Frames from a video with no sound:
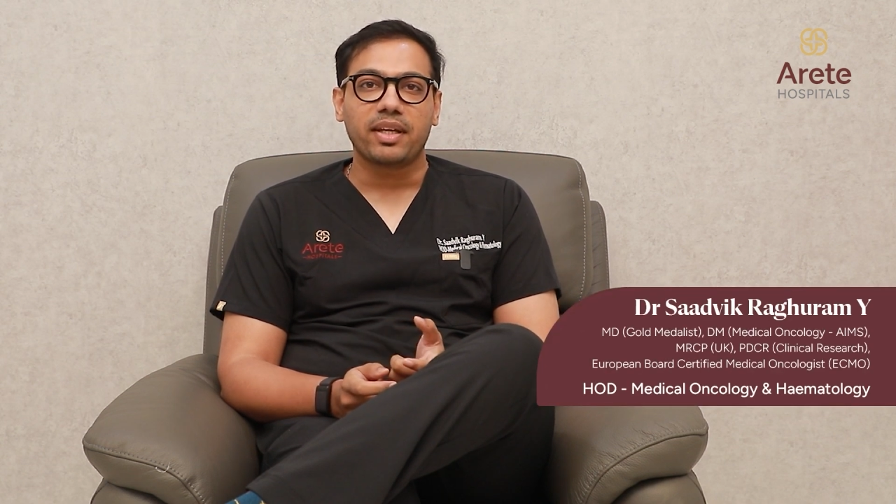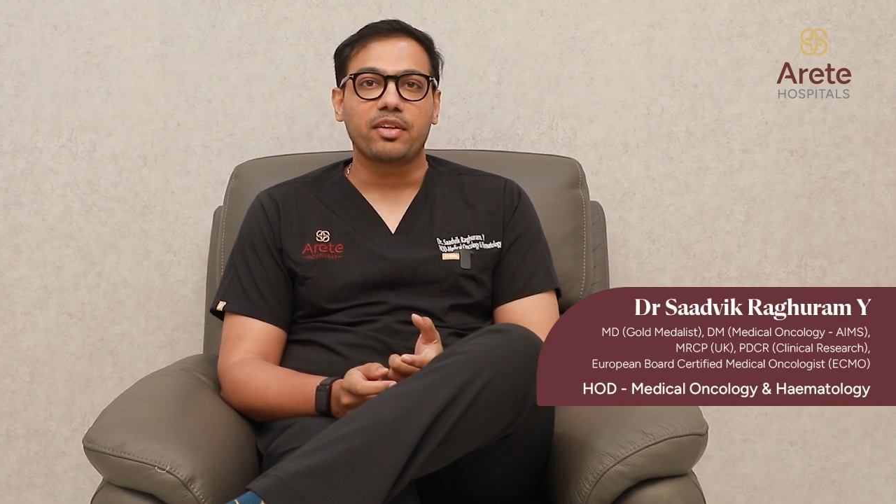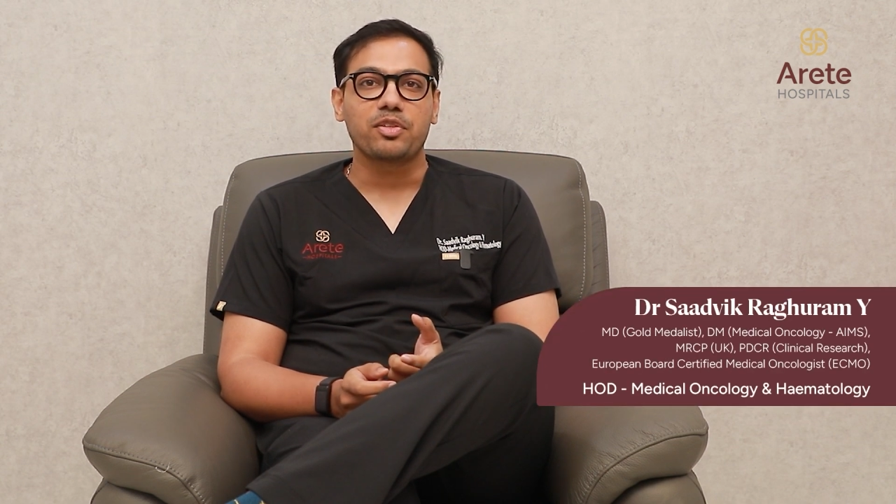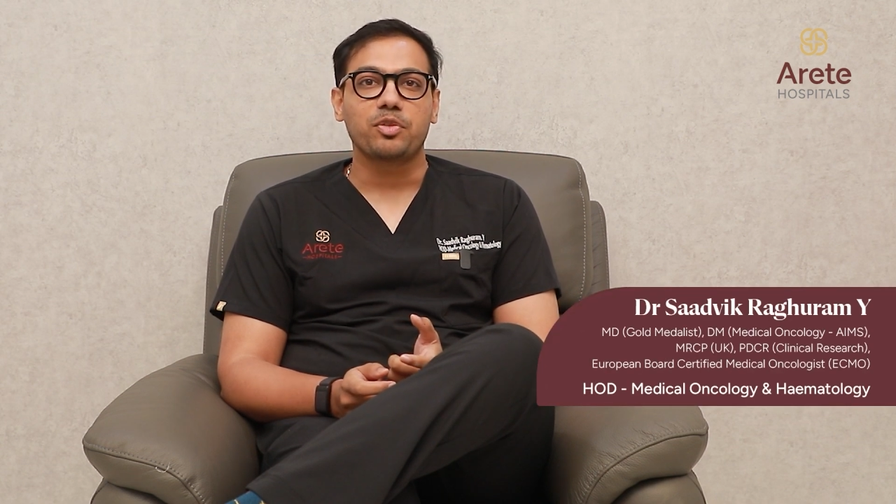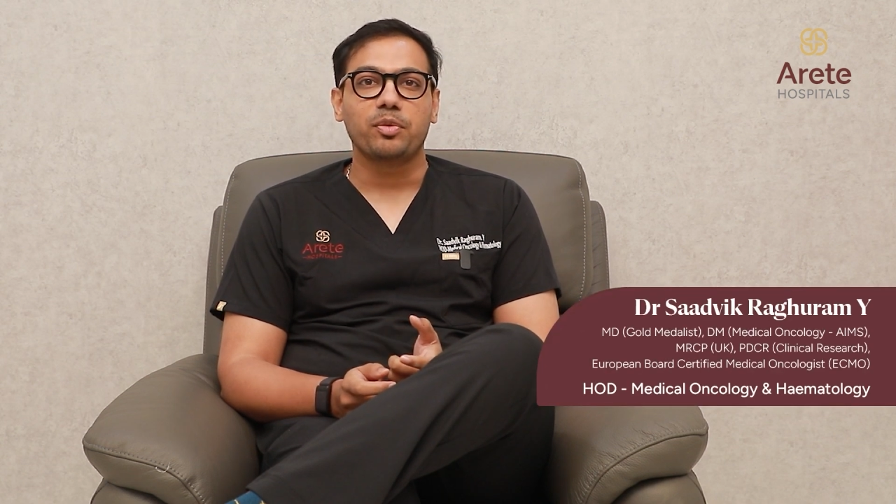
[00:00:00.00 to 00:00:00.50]

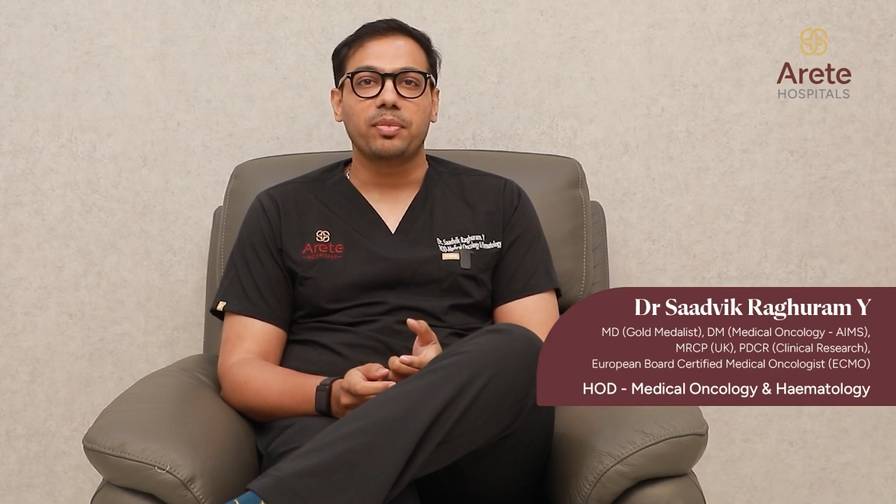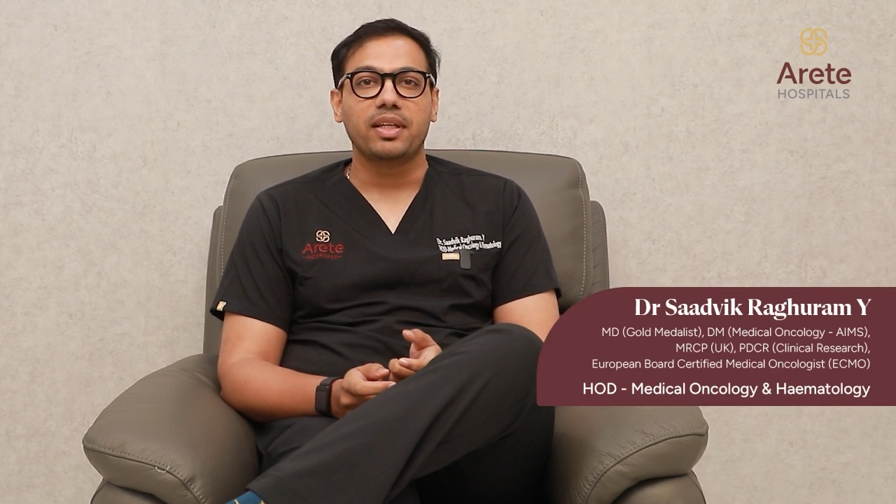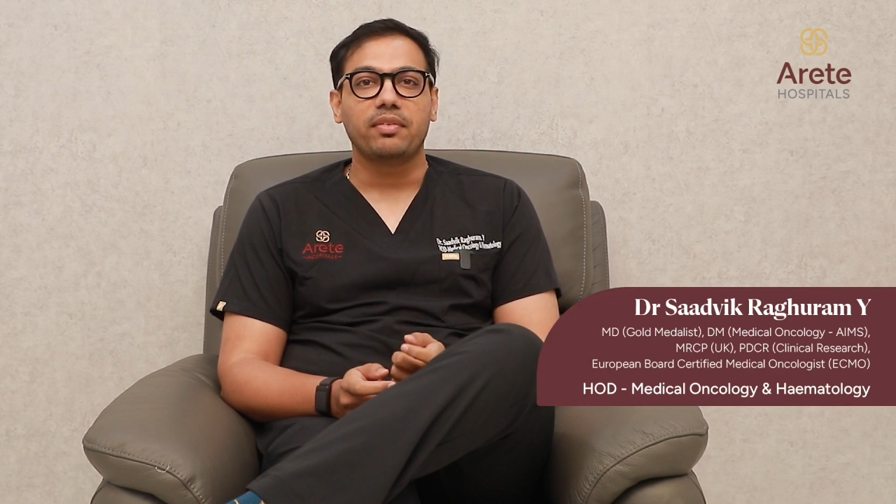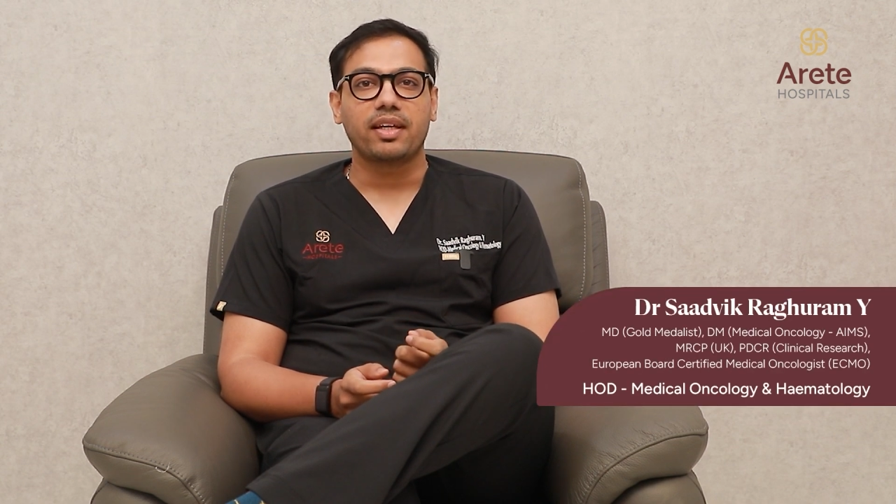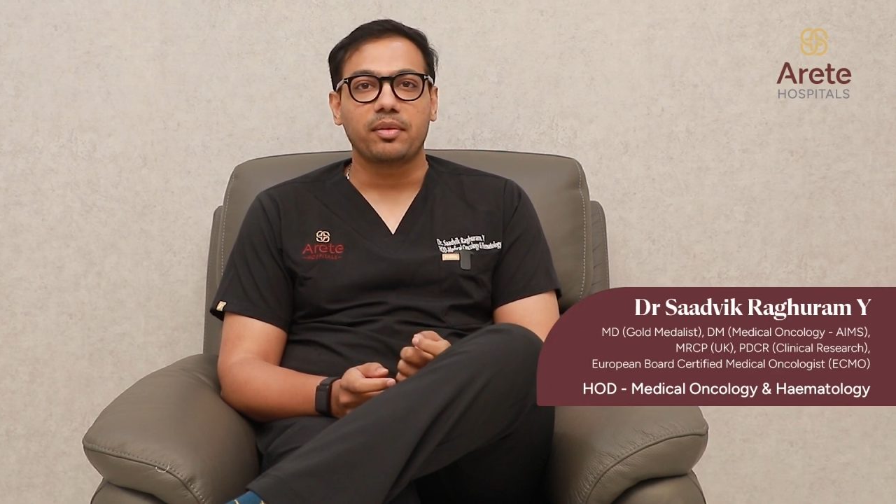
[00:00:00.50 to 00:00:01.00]

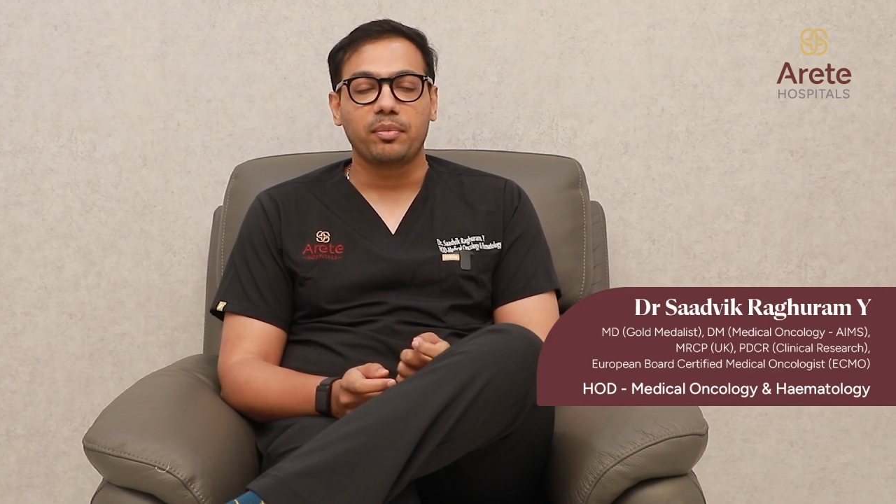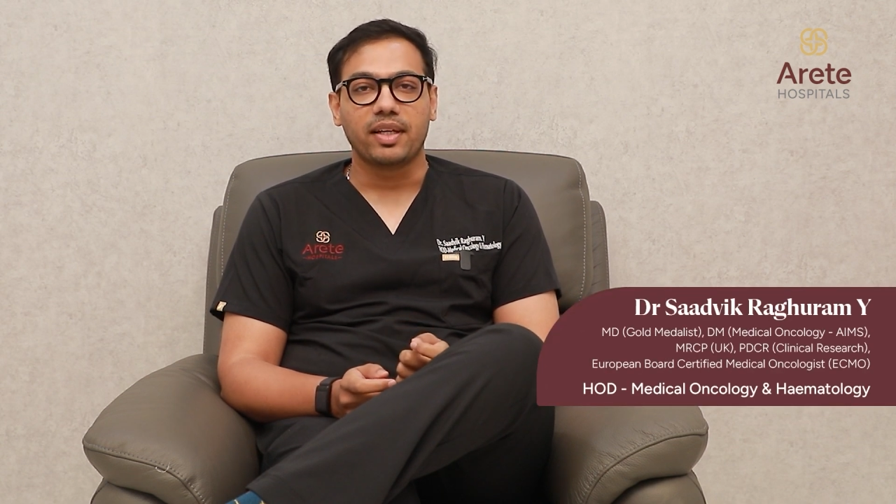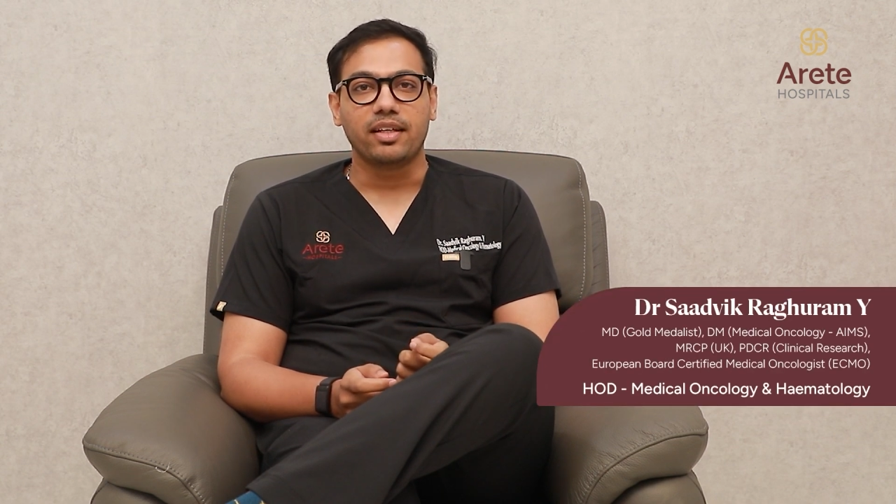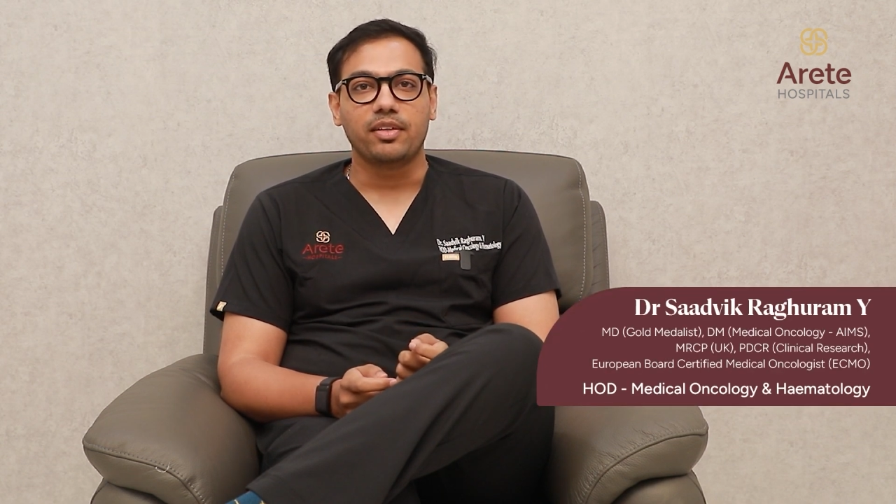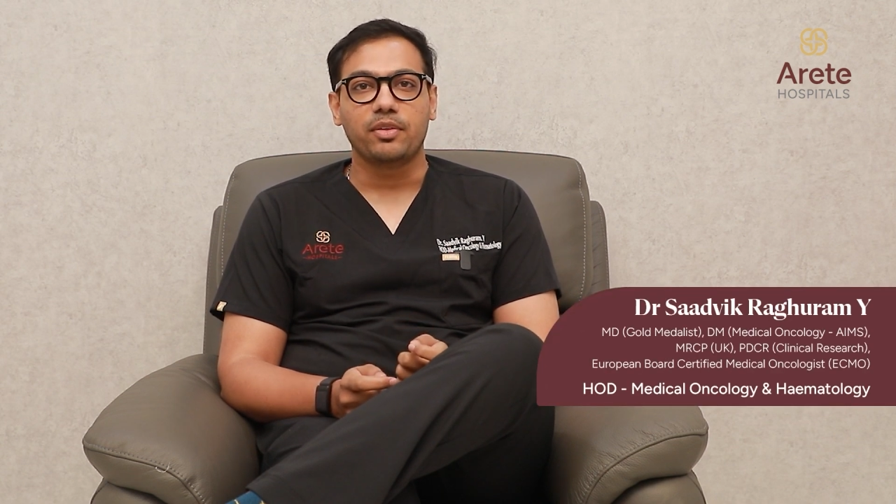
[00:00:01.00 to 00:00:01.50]
microscopically via blood